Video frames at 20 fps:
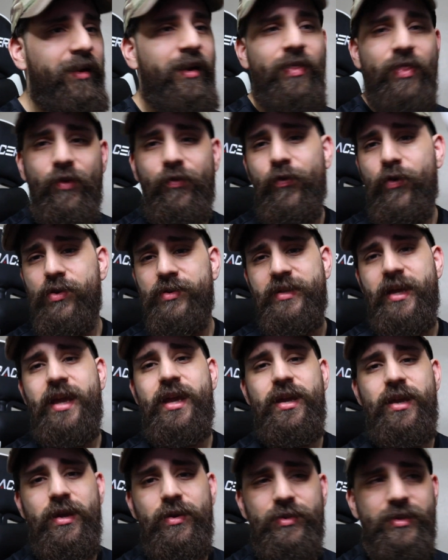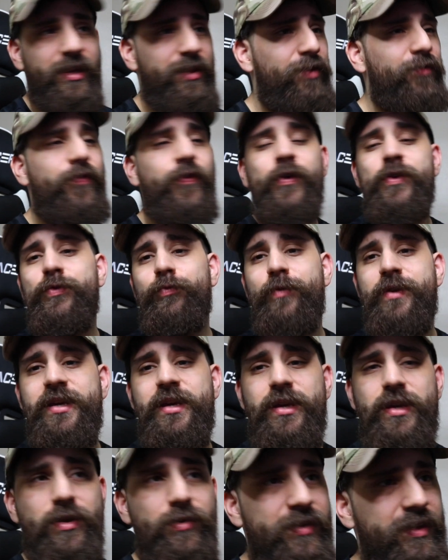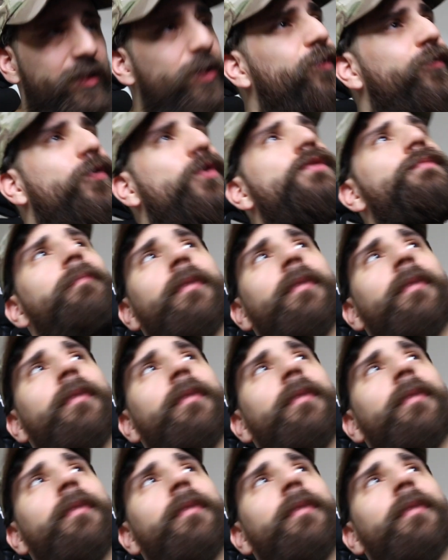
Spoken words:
the first day you use it, the first week you use it, the first